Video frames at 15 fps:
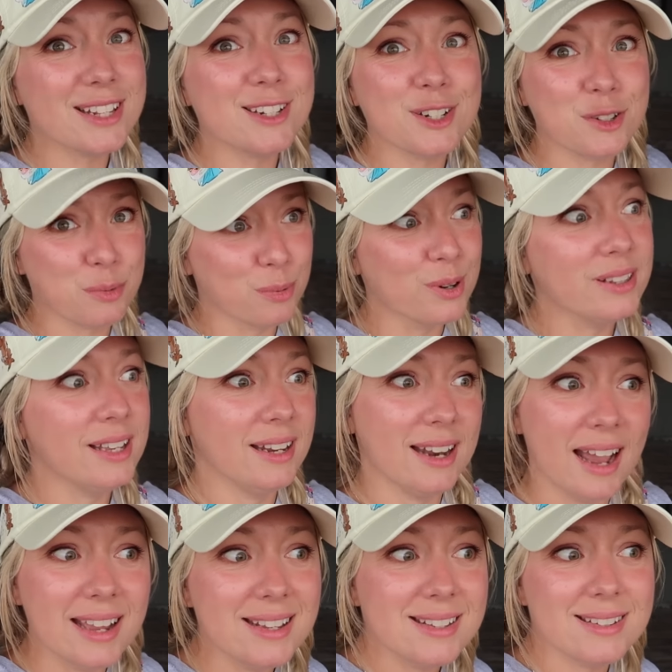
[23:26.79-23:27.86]
It's just really
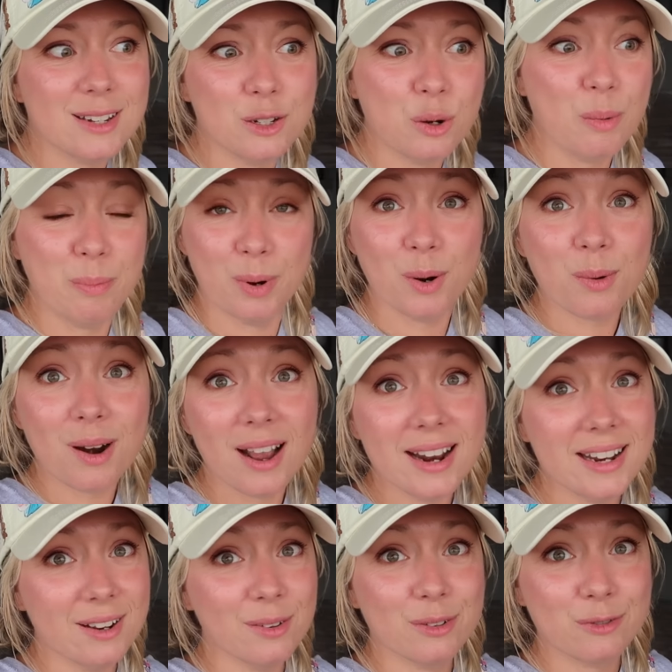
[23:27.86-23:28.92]
nice to do a boat
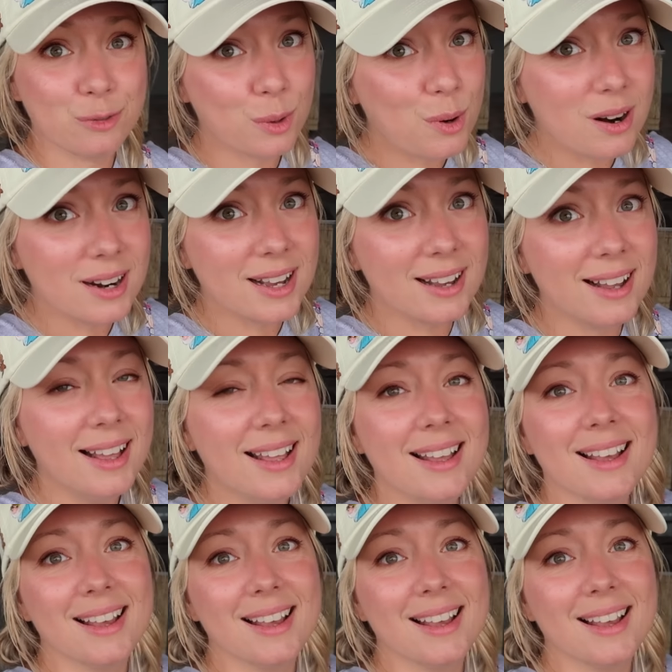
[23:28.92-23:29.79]
ride here in Florida